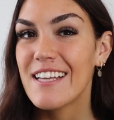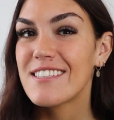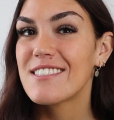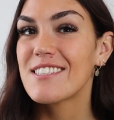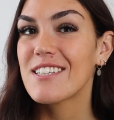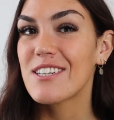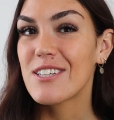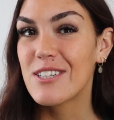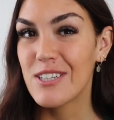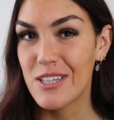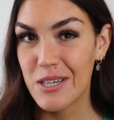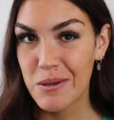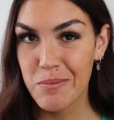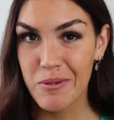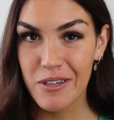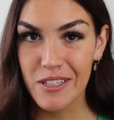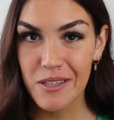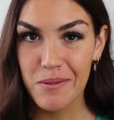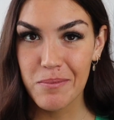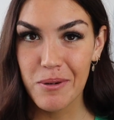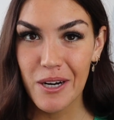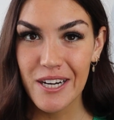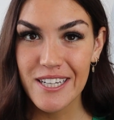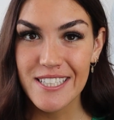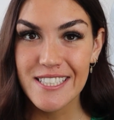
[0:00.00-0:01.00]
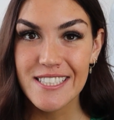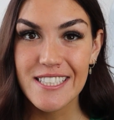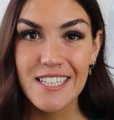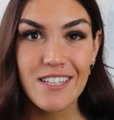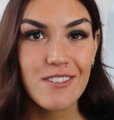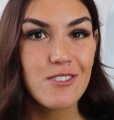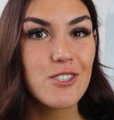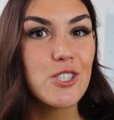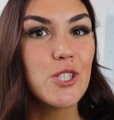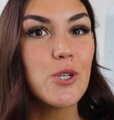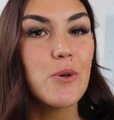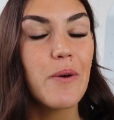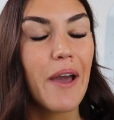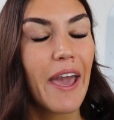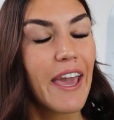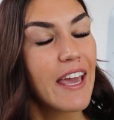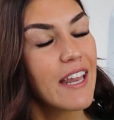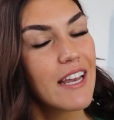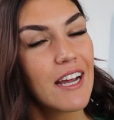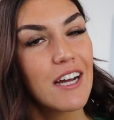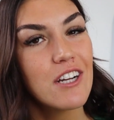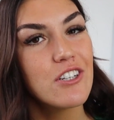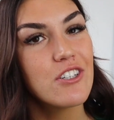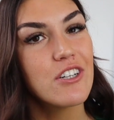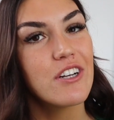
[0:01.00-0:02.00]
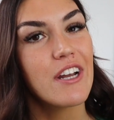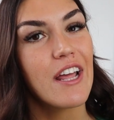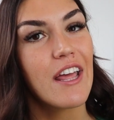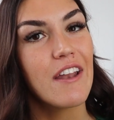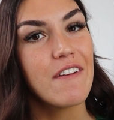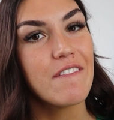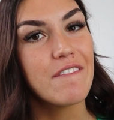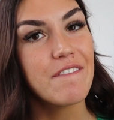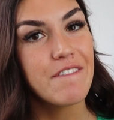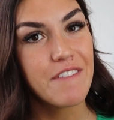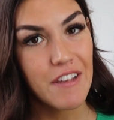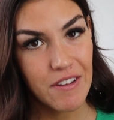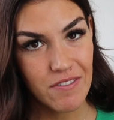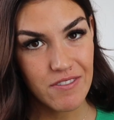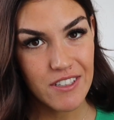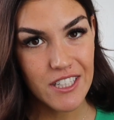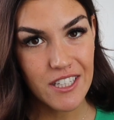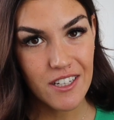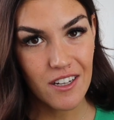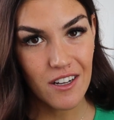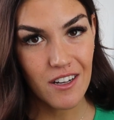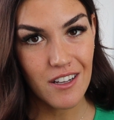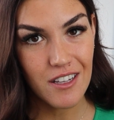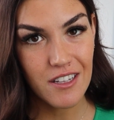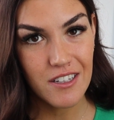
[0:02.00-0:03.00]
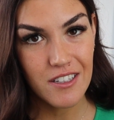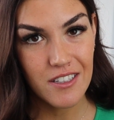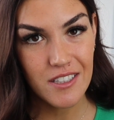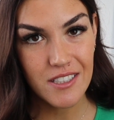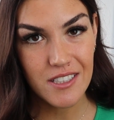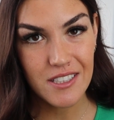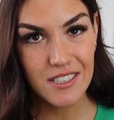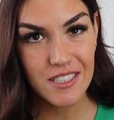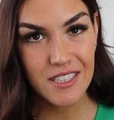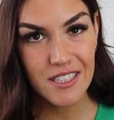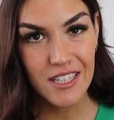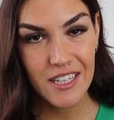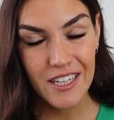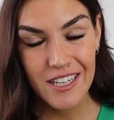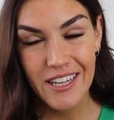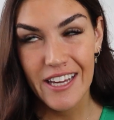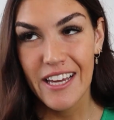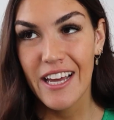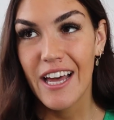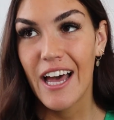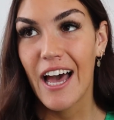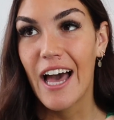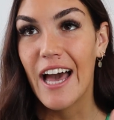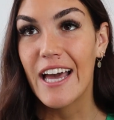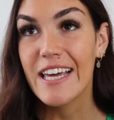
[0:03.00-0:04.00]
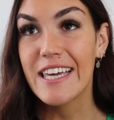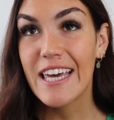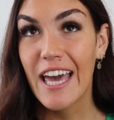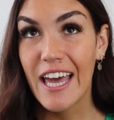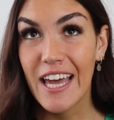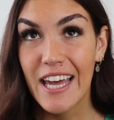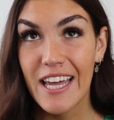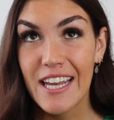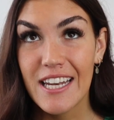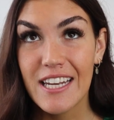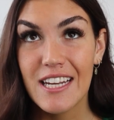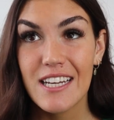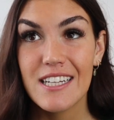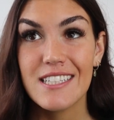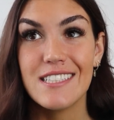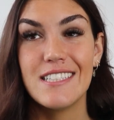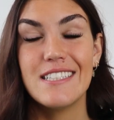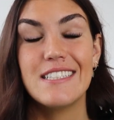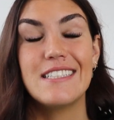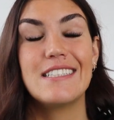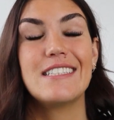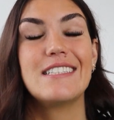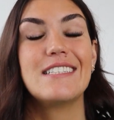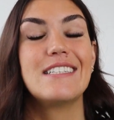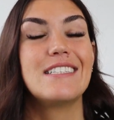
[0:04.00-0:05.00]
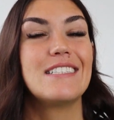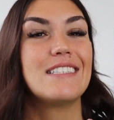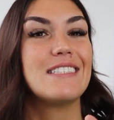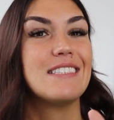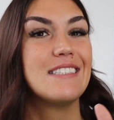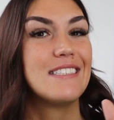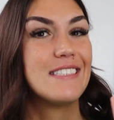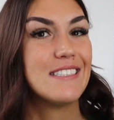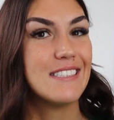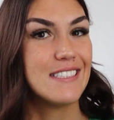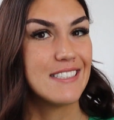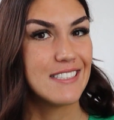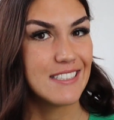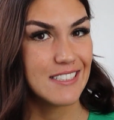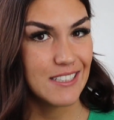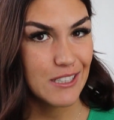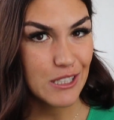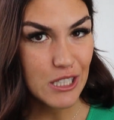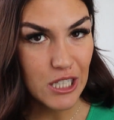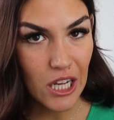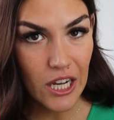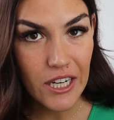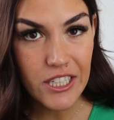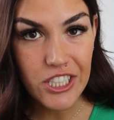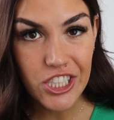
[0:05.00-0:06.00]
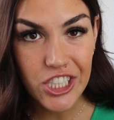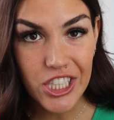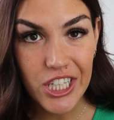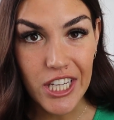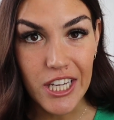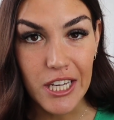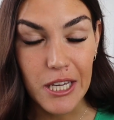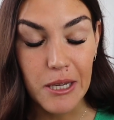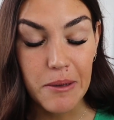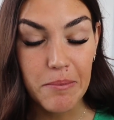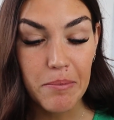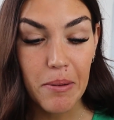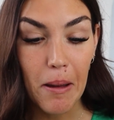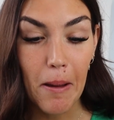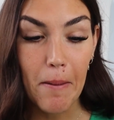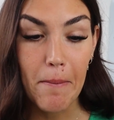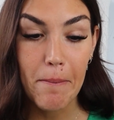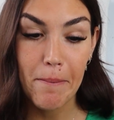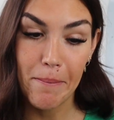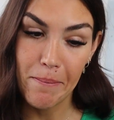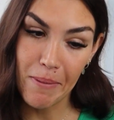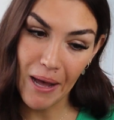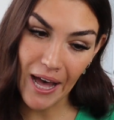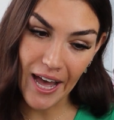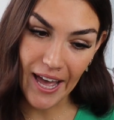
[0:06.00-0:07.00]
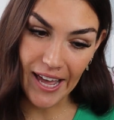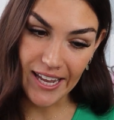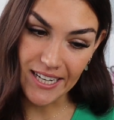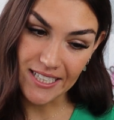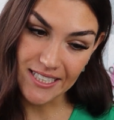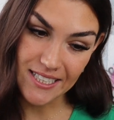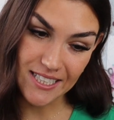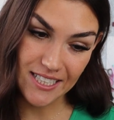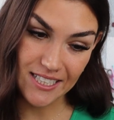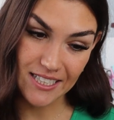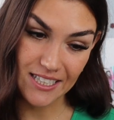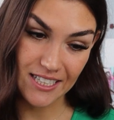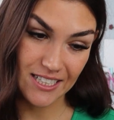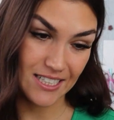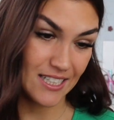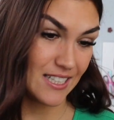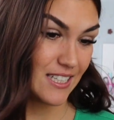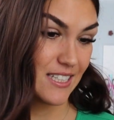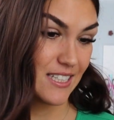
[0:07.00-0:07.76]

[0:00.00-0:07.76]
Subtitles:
That's gonna bring the price down to $850. Again, still not cheap, but